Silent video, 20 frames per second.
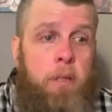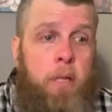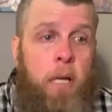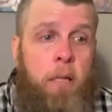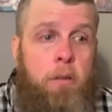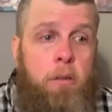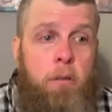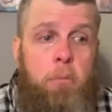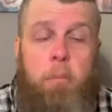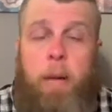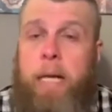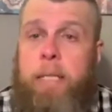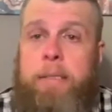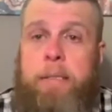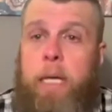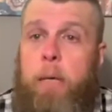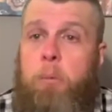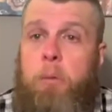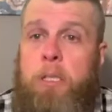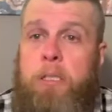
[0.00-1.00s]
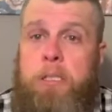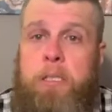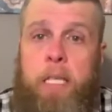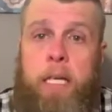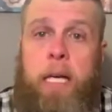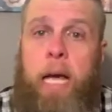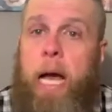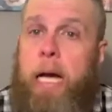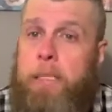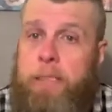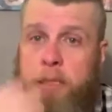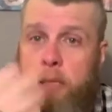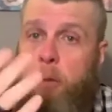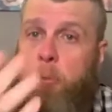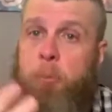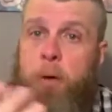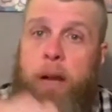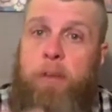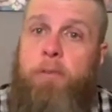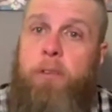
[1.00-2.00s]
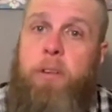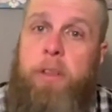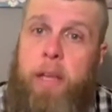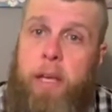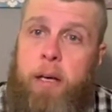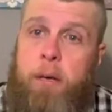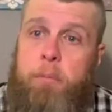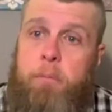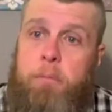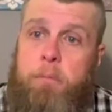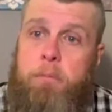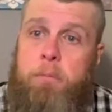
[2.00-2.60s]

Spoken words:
you make someone sick, I'll still pray for them.